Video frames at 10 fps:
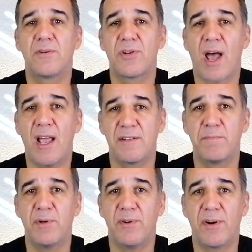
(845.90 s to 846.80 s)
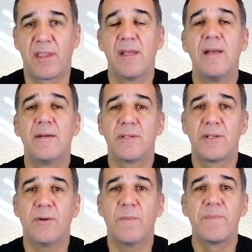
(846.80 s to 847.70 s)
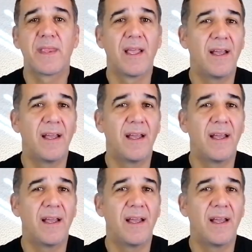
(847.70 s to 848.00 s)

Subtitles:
childbirth. So